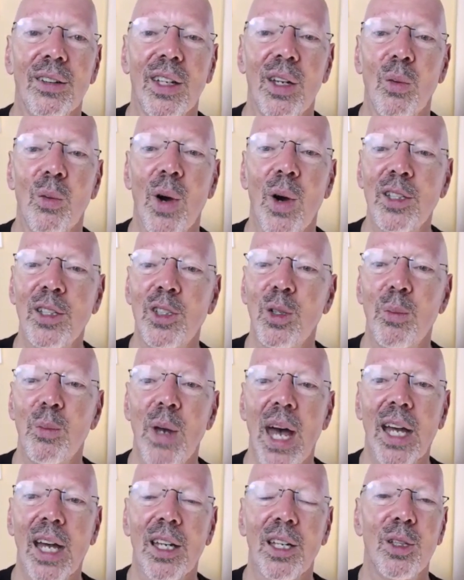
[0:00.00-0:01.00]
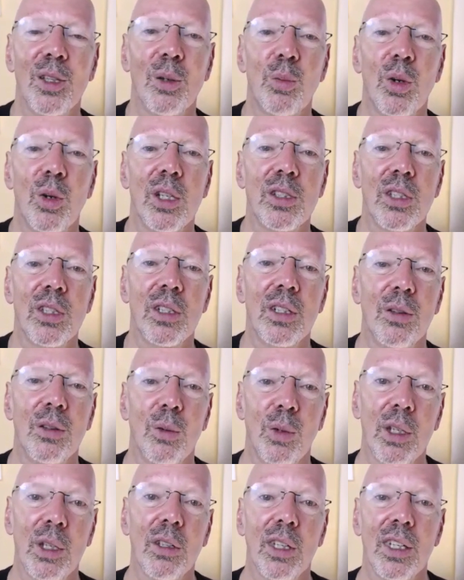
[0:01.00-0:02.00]
It wants you back in the prison,
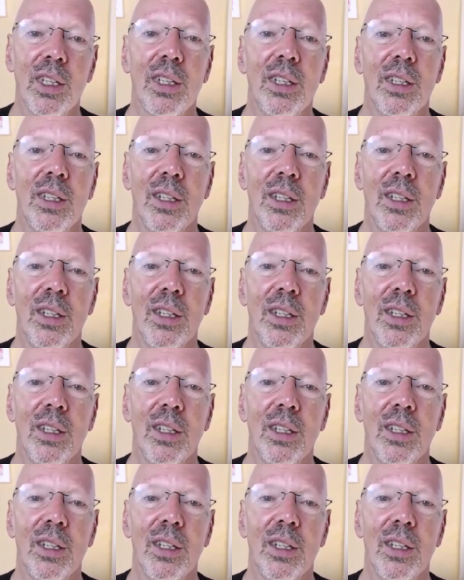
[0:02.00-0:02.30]
really,